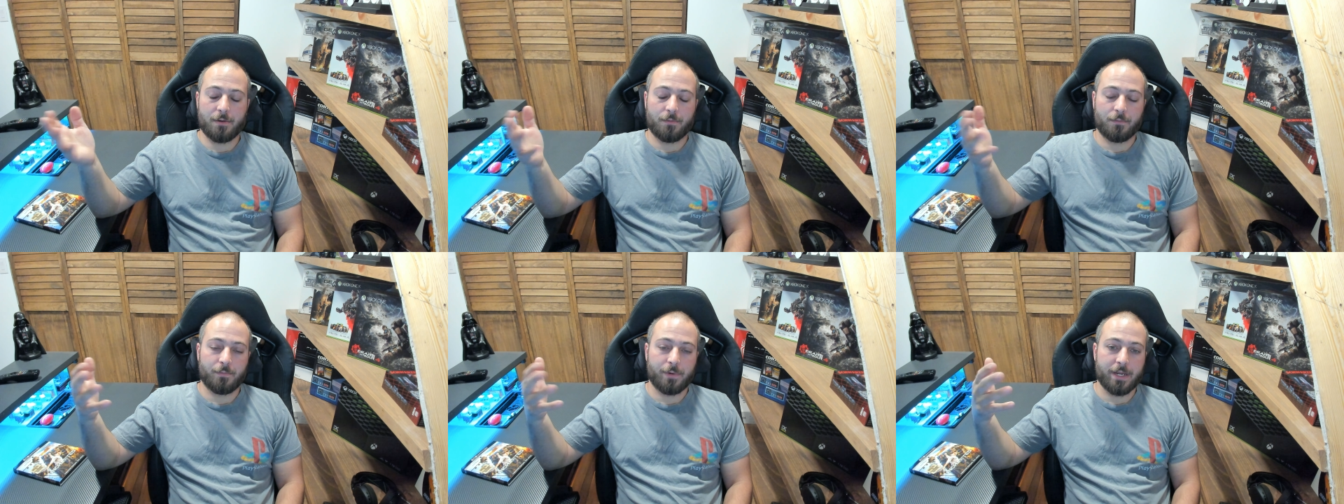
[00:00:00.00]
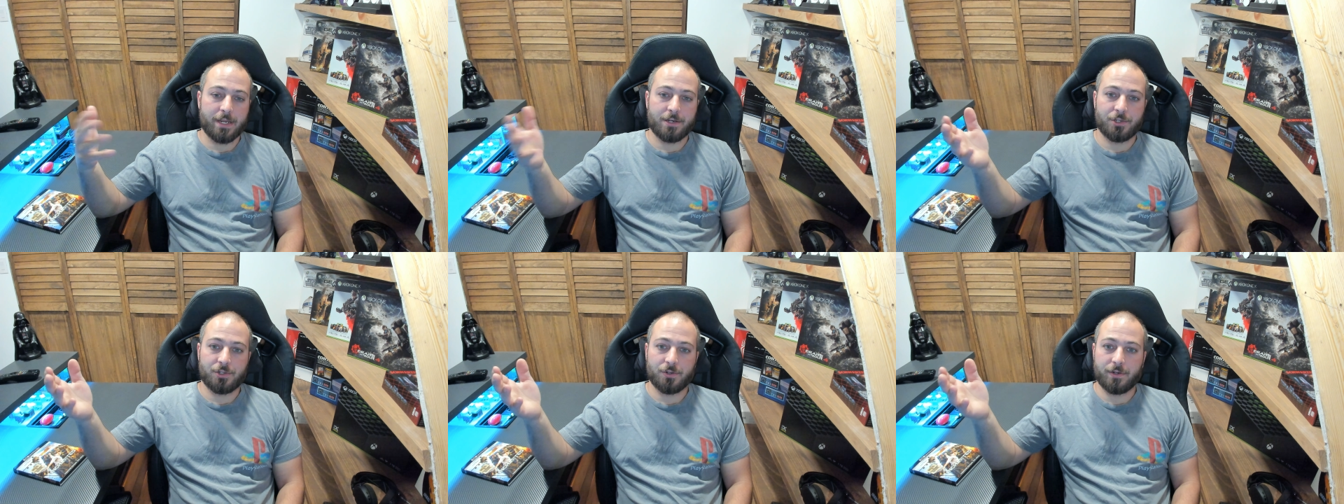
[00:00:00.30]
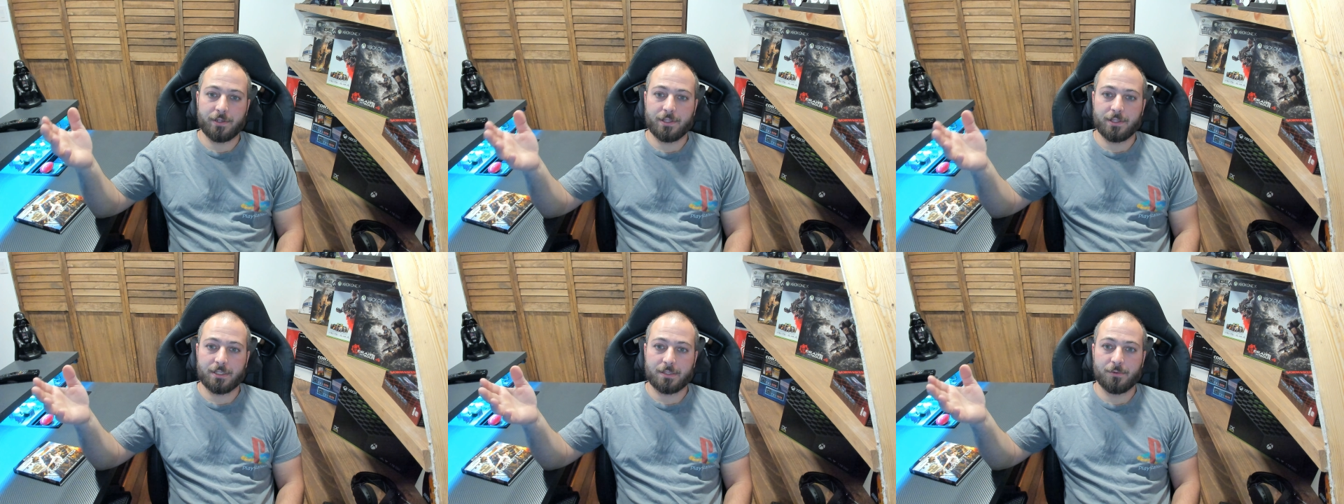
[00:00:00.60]
we
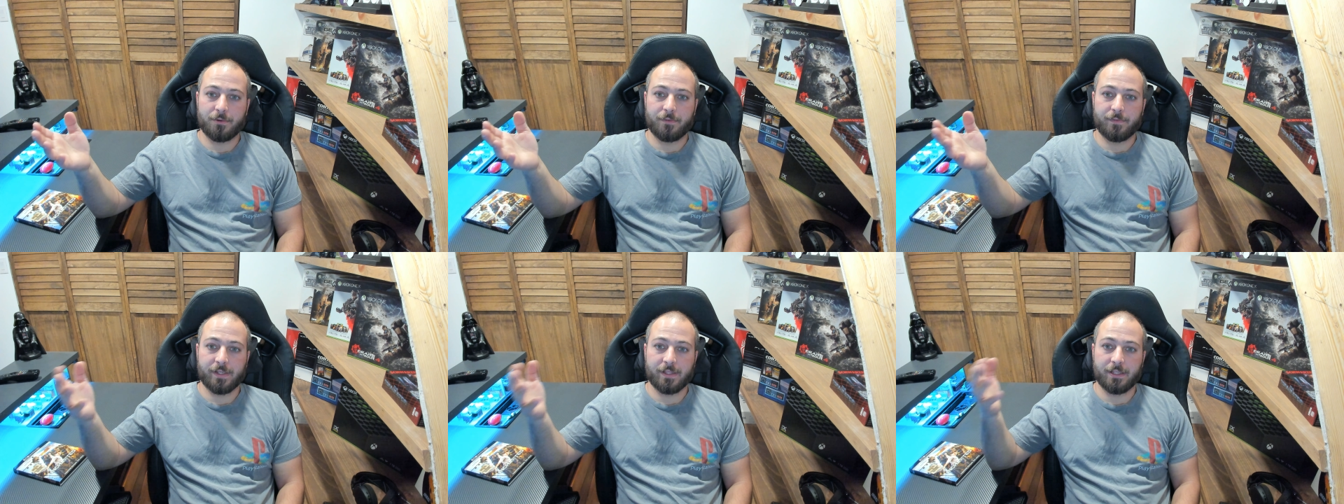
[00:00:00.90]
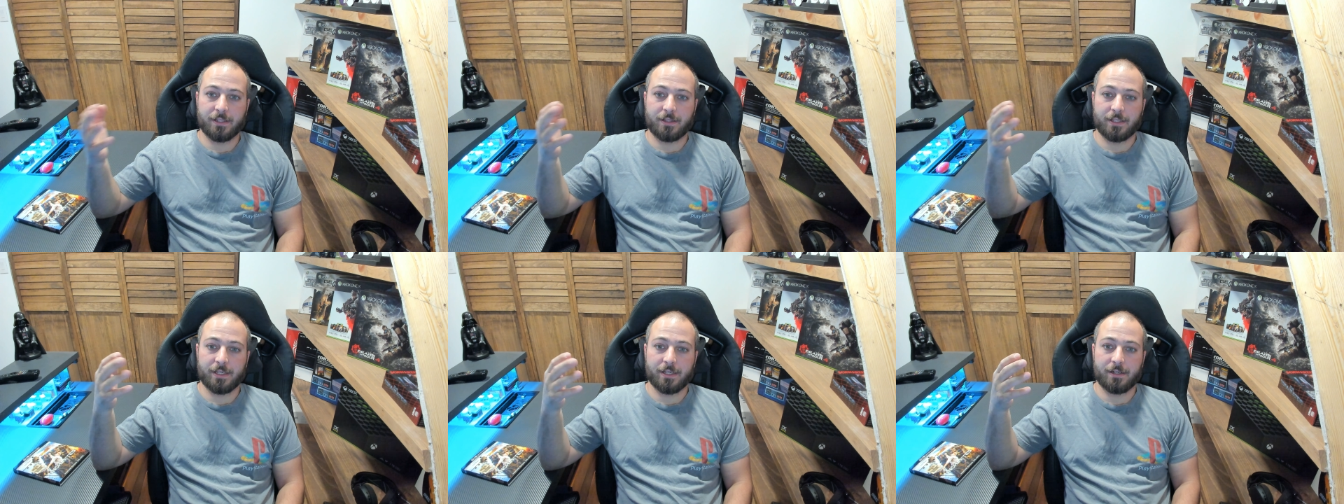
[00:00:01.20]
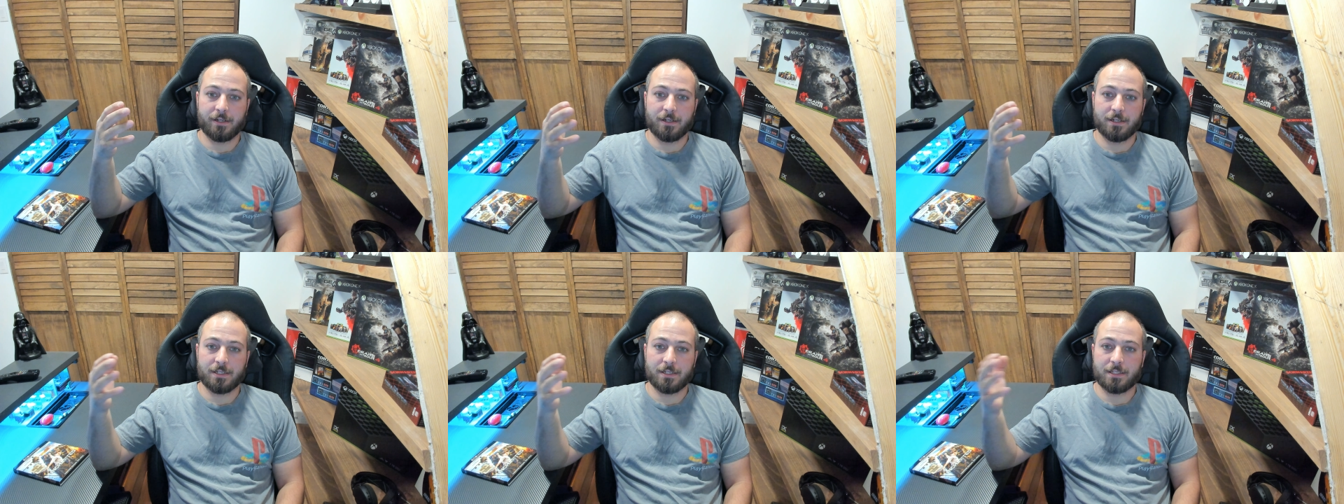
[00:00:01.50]
enjoyed this movie in the
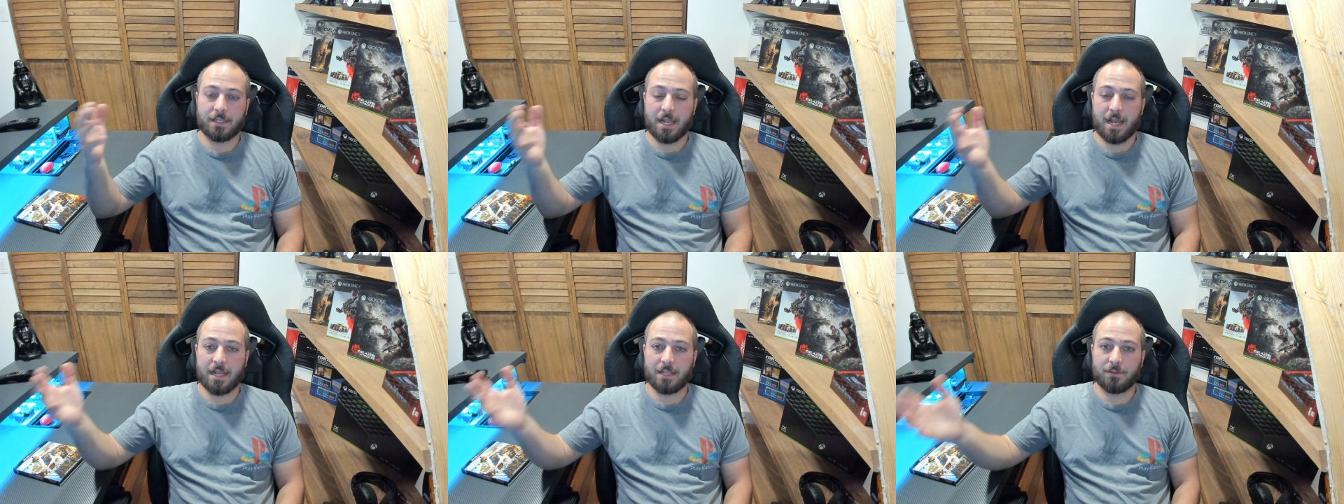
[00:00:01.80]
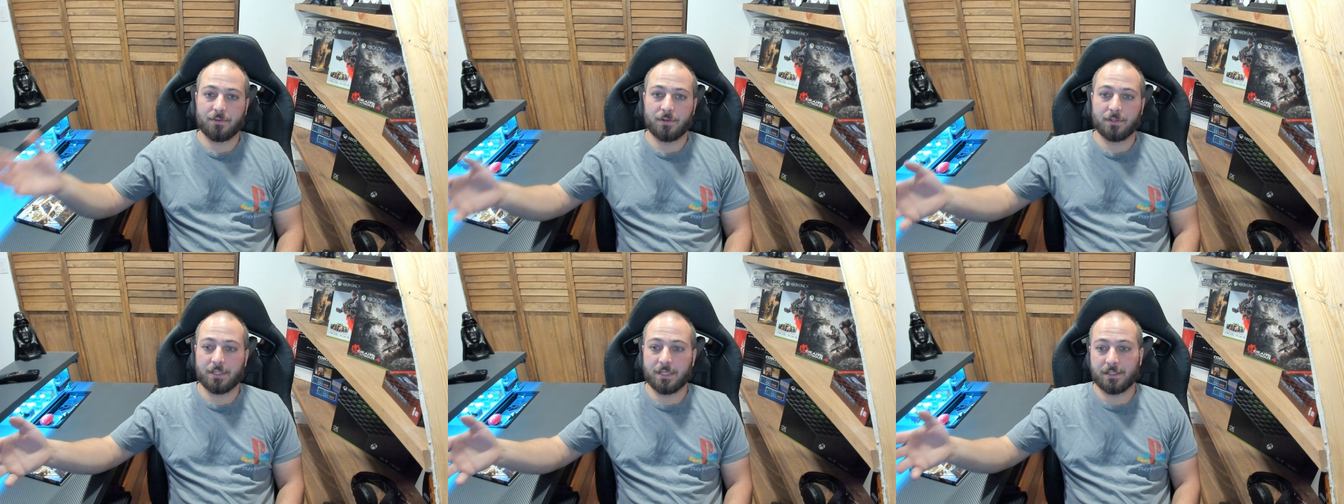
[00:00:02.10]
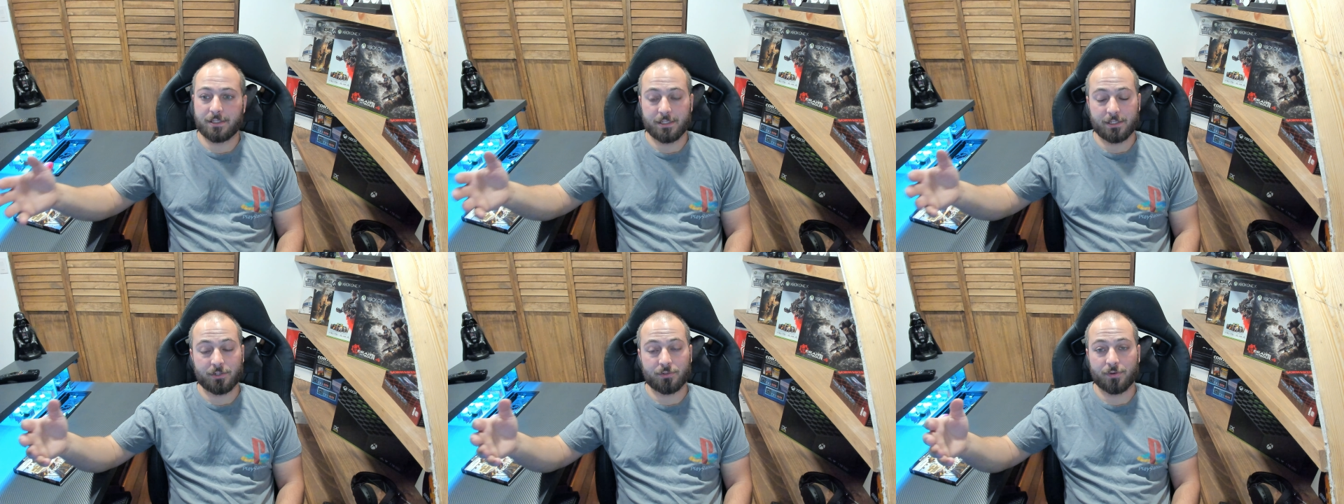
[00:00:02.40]
theaters. I thought
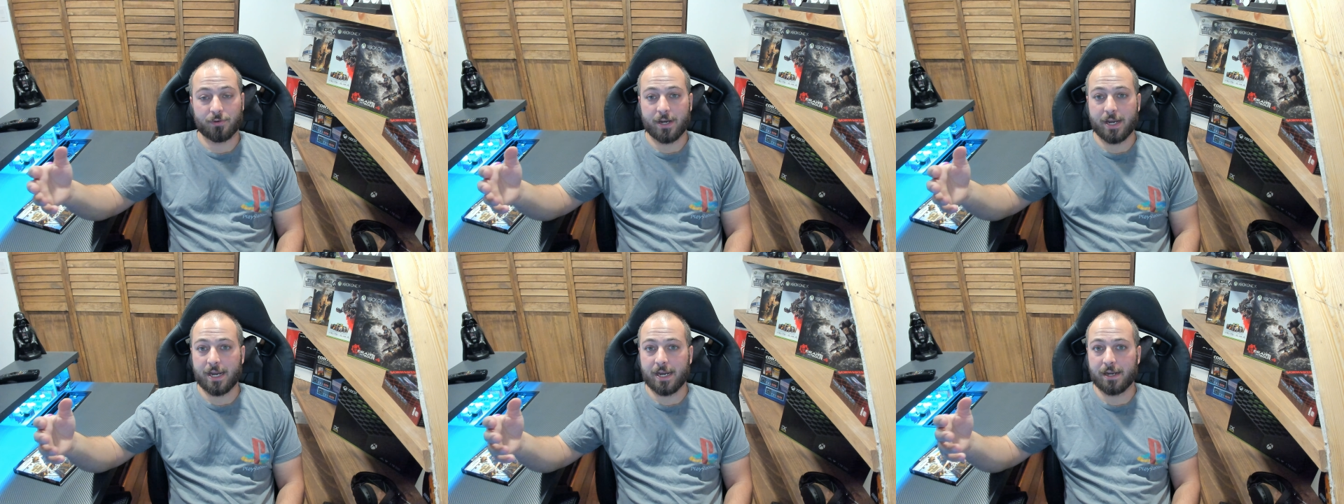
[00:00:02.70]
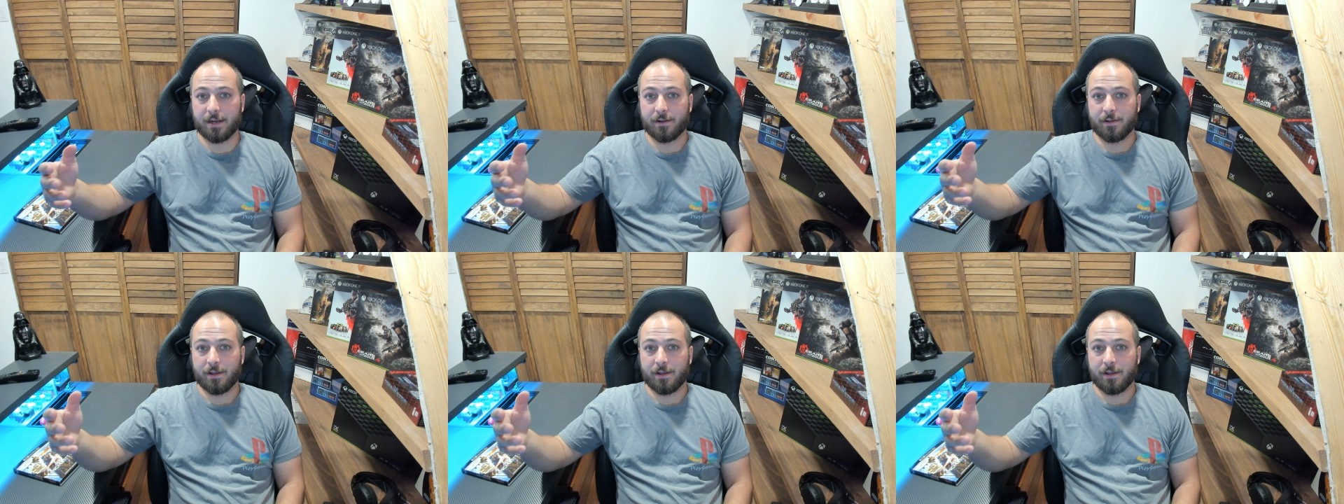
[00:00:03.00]
they did great.